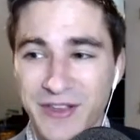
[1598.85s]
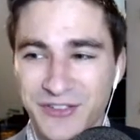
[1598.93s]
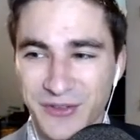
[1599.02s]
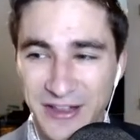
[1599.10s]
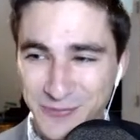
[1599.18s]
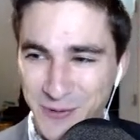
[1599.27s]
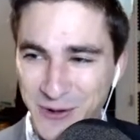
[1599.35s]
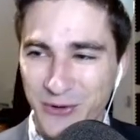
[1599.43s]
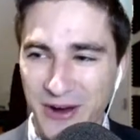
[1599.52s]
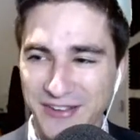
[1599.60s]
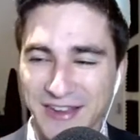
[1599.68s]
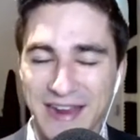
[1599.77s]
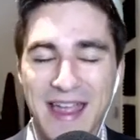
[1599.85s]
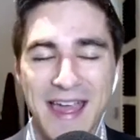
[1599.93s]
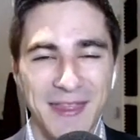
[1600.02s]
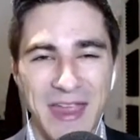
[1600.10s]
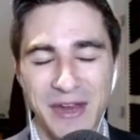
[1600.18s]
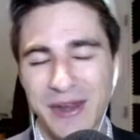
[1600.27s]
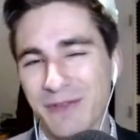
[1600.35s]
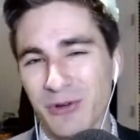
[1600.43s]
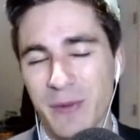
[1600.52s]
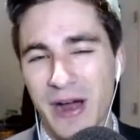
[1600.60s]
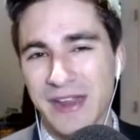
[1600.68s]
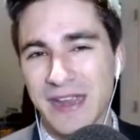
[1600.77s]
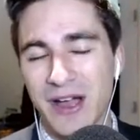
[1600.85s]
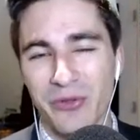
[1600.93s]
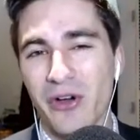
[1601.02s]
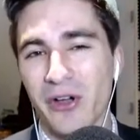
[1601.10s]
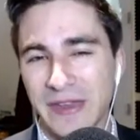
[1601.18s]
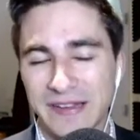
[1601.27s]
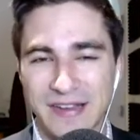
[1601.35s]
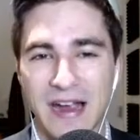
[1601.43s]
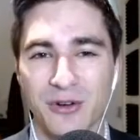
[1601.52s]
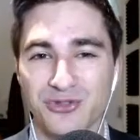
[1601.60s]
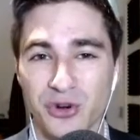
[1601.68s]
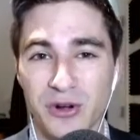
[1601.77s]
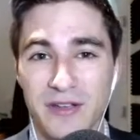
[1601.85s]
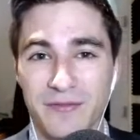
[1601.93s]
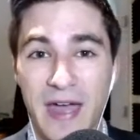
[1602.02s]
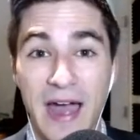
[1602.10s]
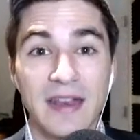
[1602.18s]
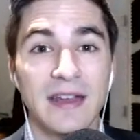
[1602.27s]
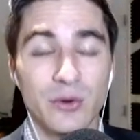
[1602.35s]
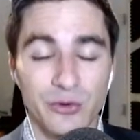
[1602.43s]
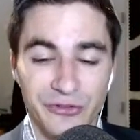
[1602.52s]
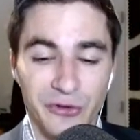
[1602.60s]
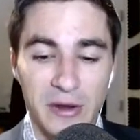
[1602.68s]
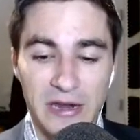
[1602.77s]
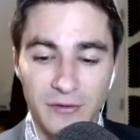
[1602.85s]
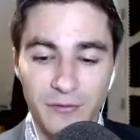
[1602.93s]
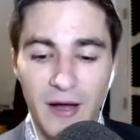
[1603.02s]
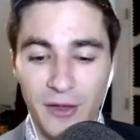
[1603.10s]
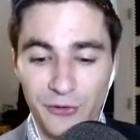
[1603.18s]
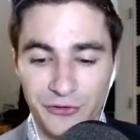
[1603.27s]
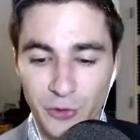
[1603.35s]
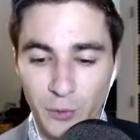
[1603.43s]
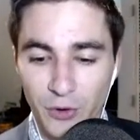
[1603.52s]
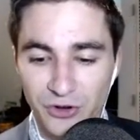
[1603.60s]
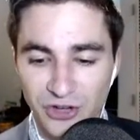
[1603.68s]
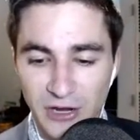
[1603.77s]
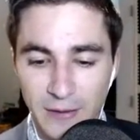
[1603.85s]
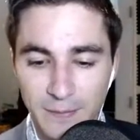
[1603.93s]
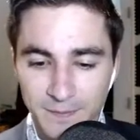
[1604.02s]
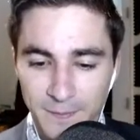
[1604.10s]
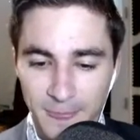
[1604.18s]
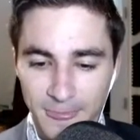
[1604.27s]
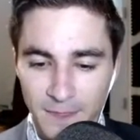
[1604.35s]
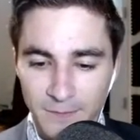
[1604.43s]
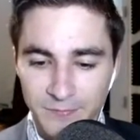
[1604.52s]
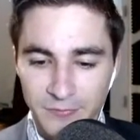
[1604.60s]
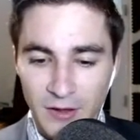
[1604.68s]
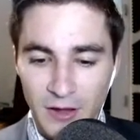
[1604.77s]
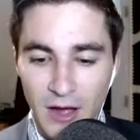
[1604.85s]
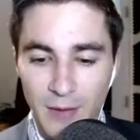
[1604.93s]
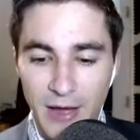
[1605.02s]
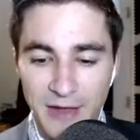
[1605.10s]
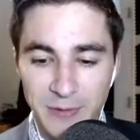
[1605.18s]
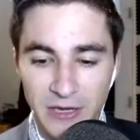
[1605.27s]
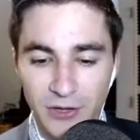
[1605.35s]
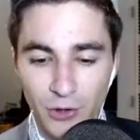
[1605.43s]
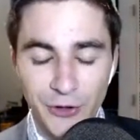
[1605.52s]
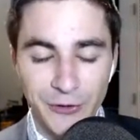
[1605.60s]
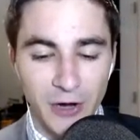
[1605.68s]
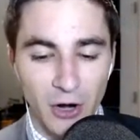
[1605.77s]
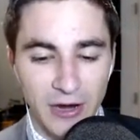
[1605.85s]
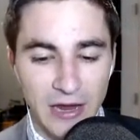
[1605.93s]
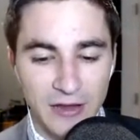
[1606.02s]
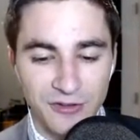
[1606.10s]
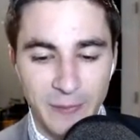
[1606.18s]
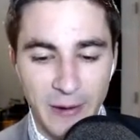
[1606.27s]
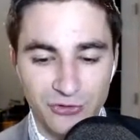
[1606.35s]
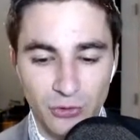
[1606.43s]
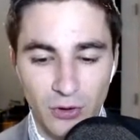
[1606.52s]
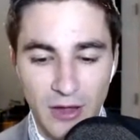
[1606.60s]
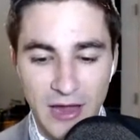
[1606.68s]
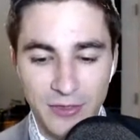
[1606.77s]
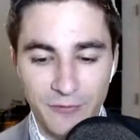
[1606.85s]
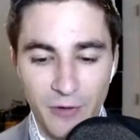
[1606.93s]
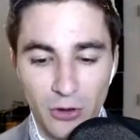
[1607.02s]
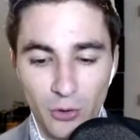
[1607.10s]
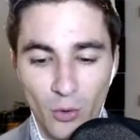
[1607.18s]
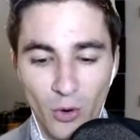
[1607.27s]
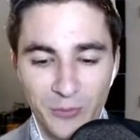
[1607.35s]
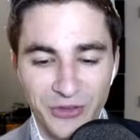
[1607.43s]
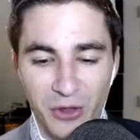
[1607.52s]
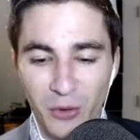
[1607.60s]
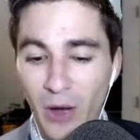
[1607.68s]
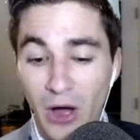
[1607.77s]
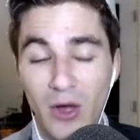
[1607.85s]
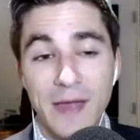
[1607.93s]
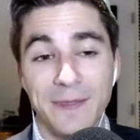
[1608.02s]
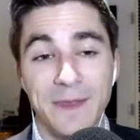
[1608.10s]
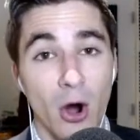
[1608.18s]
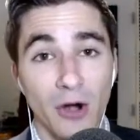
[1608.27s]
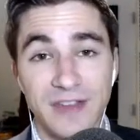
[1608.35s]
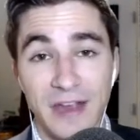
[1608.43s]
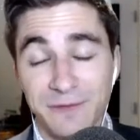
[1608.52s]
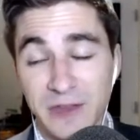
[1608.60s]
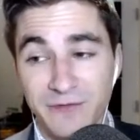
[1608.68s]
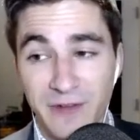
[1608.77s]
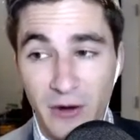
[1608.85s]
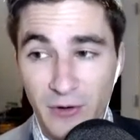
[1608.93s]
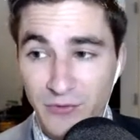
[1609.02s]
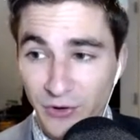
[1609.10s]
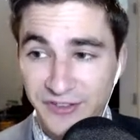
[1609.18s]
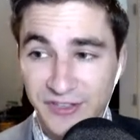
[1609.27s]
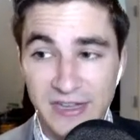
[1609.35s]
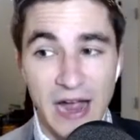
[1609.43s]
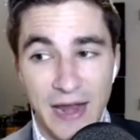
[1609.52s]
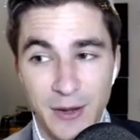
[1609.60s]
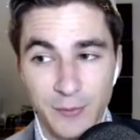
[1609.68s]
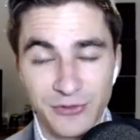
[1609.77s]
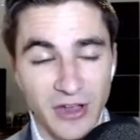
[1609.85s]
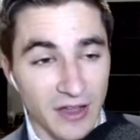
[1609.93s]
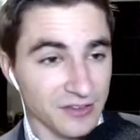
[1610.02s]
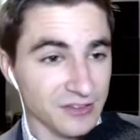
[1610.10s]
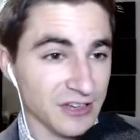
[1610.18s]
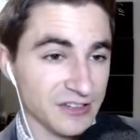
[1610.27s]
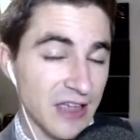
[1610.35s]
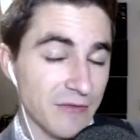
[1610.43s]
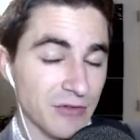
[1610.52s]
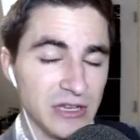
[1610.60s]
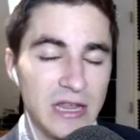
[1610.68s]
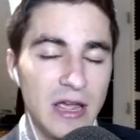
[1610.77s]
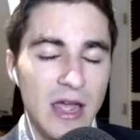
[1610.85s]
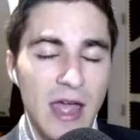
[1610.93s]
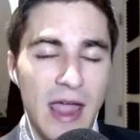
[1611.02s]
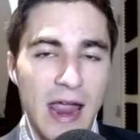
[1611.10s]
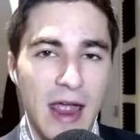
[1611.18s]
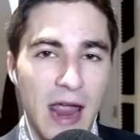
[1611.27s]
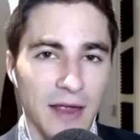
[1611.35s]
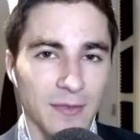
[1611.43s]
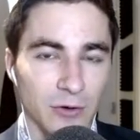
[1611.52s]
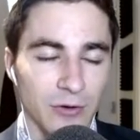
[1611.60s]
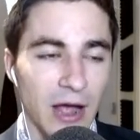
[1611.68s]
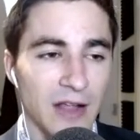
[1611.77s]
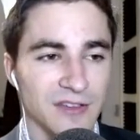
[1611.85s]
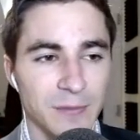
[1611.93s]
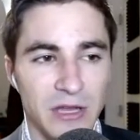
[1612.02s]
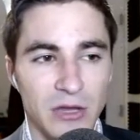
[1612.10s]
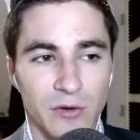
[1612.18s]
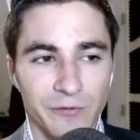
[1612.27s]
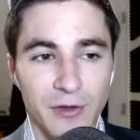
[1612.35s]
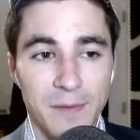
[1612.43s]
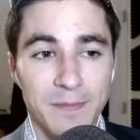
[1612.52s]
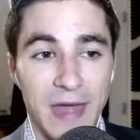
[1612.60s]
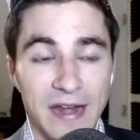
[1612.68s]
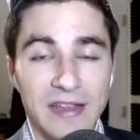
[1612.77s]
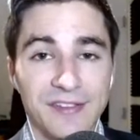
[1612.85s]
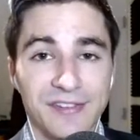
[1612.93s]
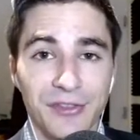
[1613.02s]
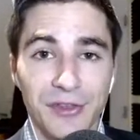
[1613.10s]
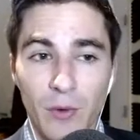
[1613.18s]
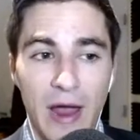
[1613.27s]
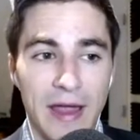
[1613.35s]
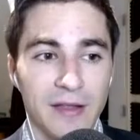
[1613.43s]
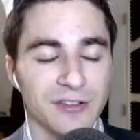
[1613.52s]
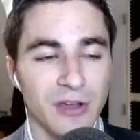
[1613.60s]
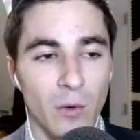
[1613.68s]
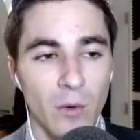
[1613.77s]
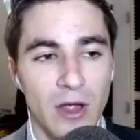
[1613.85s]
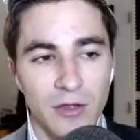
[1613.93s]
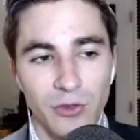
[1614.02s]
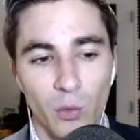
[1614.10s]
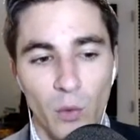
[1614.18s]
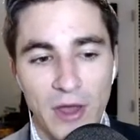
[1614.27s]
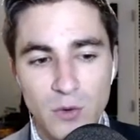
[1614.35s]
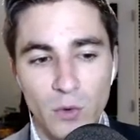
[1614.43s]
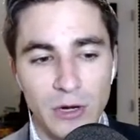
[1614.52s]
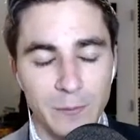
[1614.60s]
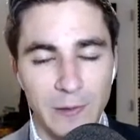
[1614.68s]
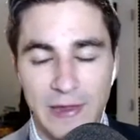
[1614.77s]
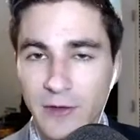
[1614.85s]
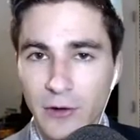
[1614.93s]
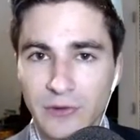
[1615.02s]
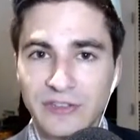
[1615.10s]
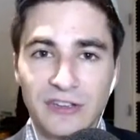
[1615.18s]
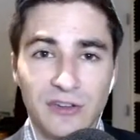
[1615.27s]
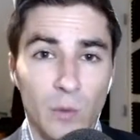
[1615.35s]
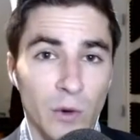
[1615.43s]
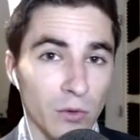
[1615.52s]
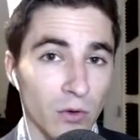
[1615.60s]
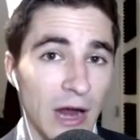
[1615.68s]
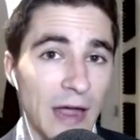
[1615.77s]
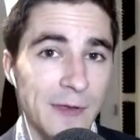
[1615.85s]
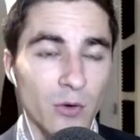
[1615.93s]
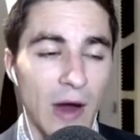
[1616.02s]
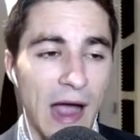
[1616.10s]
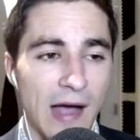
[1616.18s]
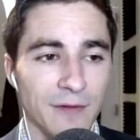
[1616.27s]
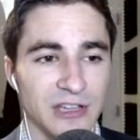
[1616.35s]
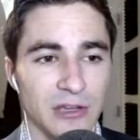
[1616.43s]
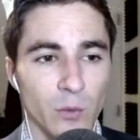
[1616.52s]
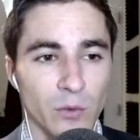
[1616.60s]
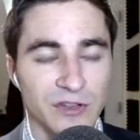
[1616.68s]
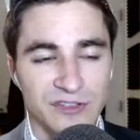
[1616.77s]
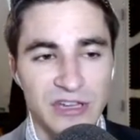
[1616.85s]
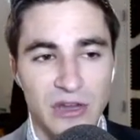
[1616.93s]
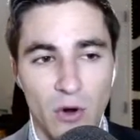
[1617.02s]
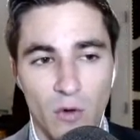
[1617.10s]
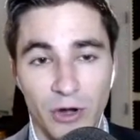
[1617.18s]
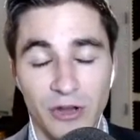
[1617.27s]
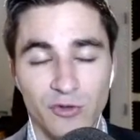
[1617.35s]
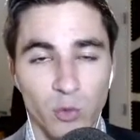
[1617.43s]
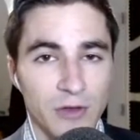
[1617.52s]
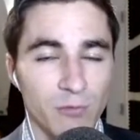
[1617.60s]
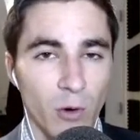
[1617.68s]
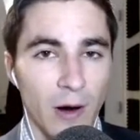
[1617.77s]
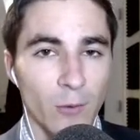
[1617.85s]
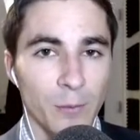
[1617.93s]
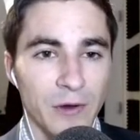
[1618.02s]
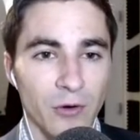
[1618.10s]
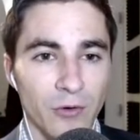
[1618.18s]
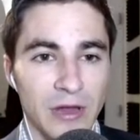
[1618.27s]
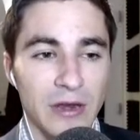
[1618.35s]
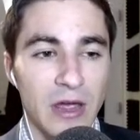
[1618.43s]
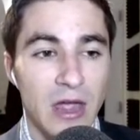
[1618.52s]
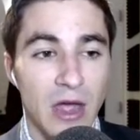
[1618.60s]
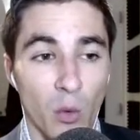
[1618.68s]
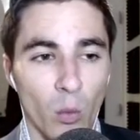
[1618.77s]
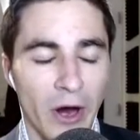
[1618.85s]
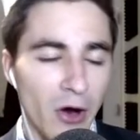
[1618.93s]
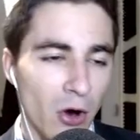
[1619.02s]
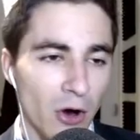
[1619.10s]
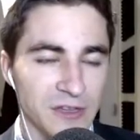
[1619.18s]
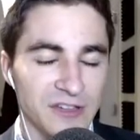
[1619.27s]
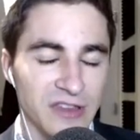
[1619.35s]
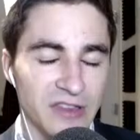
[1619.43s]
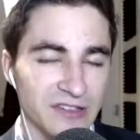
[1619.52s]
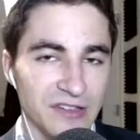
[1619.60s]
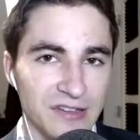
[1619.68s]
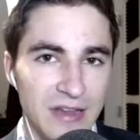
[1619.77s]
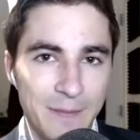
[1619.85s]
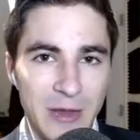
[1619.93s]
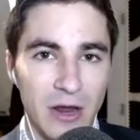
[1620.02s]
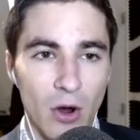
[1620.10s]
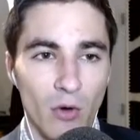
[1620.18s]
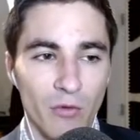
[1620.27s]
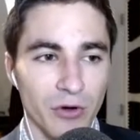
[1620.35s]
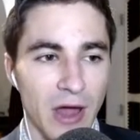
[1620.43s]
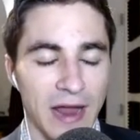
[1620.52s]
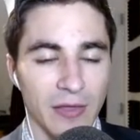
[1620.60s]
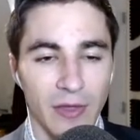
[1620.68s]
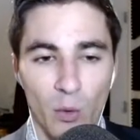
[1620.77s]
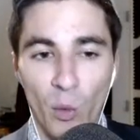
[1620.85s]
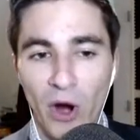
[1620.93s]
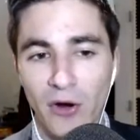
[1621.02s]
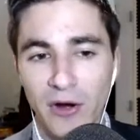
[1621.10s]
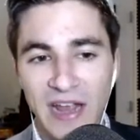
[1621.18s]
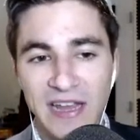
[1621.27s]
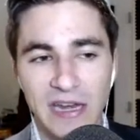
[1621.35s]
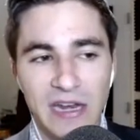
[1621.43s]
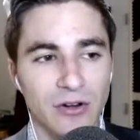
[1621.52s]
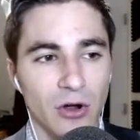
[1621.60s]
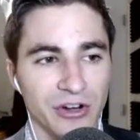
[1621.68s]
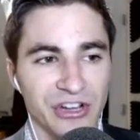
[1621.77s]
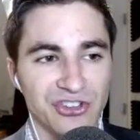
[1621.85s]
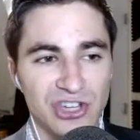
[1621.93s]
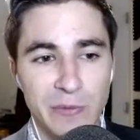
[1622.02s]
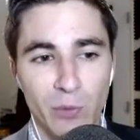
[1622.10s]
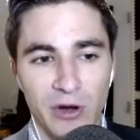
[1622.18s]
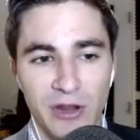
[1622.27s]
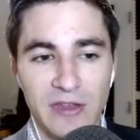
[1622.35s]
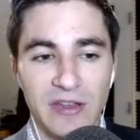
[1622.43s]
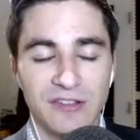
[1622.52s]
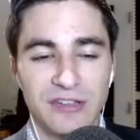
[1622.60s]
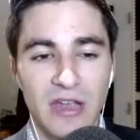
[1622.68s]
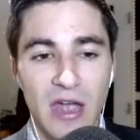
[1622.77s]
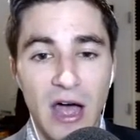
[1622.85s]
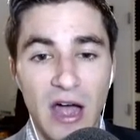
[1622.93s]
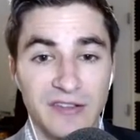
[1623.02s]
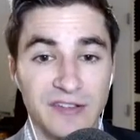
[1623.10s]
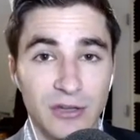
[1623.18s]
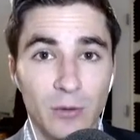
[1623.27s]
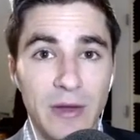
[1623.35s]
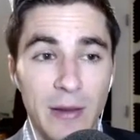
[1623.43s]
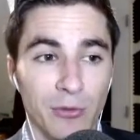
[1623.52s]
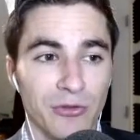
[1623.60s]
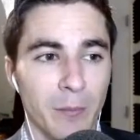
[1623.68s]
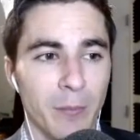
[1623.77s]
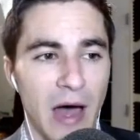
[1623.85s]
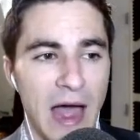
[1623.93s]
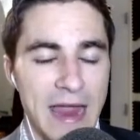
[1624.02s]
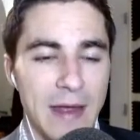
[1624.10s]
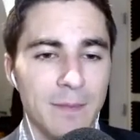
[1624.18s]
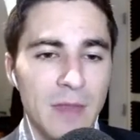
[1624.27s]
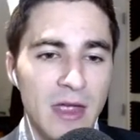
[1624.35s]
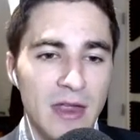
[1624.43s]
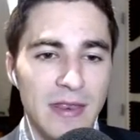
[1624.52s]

So that's pretty crazy. Thank you to everybody along the entire journey of that who's donated vials. Do appreciate it. I've been killed on the Arcane, Spectral, and the Volatile Orbs, LOL. They are definitely very risky items, 670, and they're not something you can flip that easily, right? So the way you want to play those is you want to look at the graphs, and you want to see over a 24-hour period, where are these things dipping overnight? Like, where could I get in on a cheap one of these and still be able to buy it?